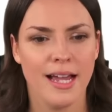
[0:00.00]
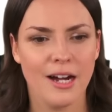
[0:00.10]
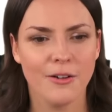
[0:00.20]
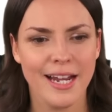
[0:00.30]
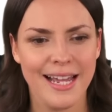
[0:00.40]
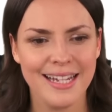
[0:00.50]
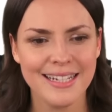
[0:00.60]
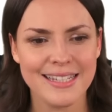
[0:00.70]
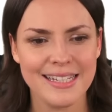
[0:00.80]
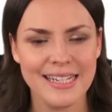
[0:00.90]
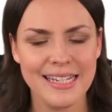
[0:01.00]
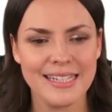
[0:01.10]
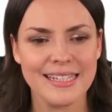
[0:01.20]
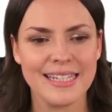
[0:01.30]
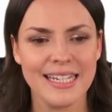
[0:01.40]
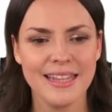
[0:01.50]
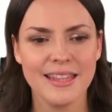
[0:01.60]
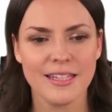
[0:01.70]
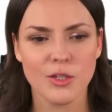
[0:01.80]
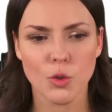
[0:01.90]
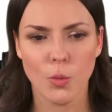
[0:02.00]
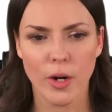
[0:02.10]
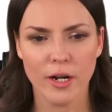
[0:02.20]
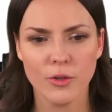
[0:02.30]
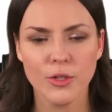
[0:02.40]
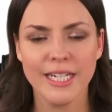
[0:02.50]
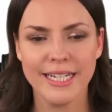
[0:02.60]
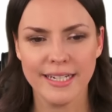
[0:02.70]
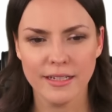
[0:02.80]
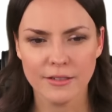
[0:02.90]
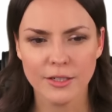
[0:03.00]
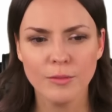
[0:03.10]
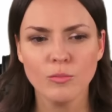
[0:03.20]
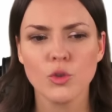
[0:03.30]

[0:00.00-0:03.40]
Our x is in the square root here,